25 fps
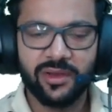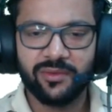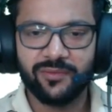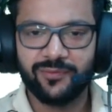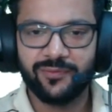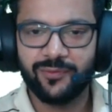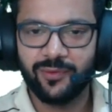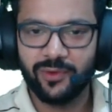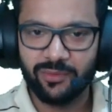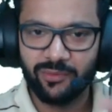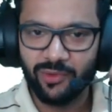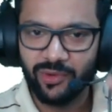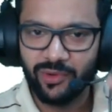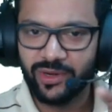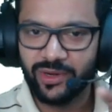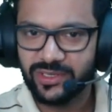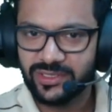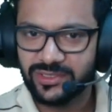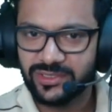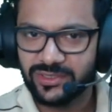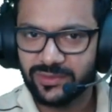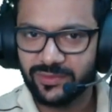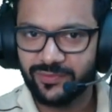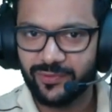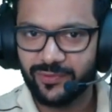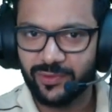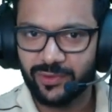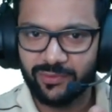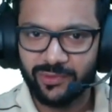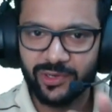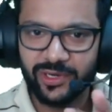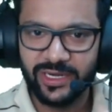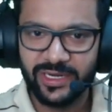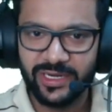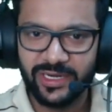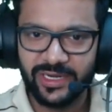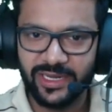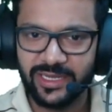for more
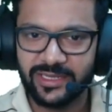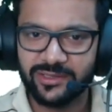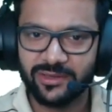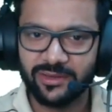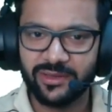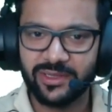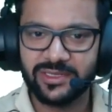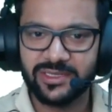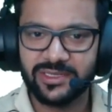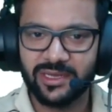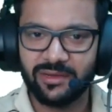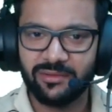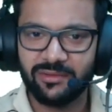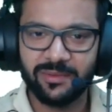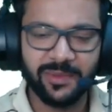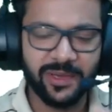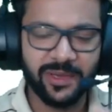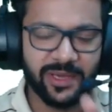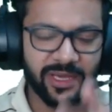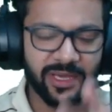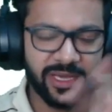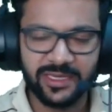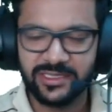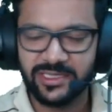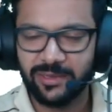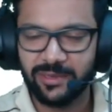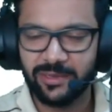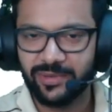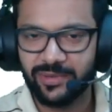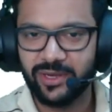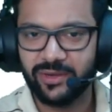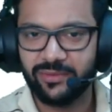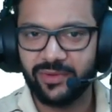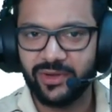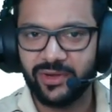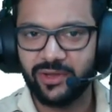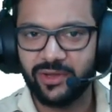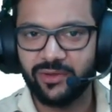details on this, I will be making a separate
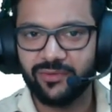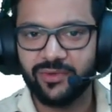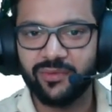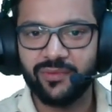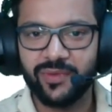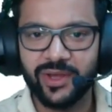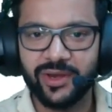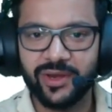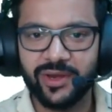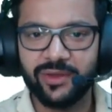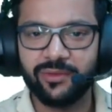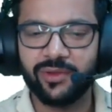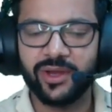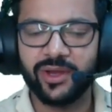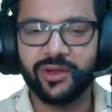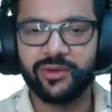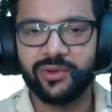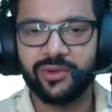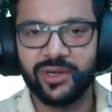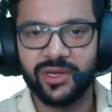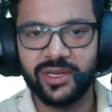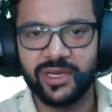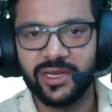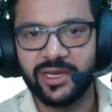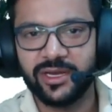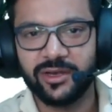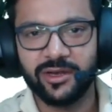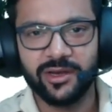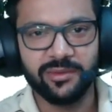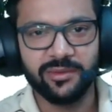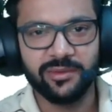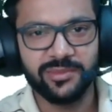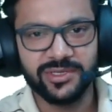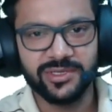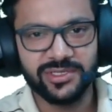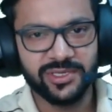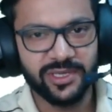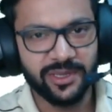video from where you can do integrated
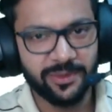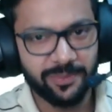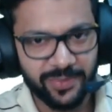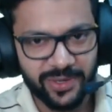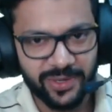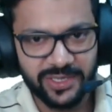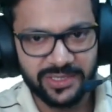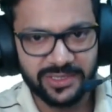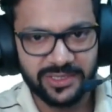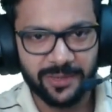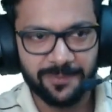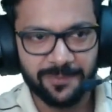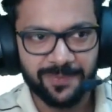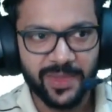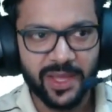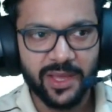MSc and PhD.